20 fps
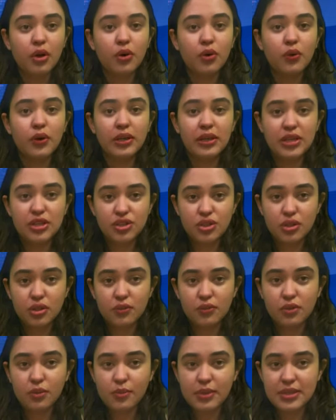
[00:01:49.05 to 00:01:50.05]
coalition
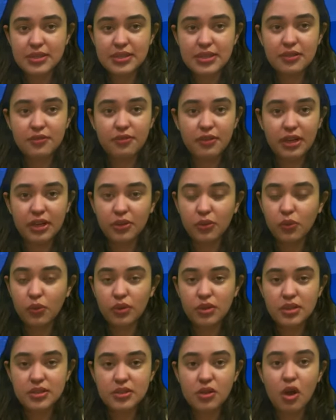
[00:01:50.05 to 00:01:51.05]
of domestic fleet owners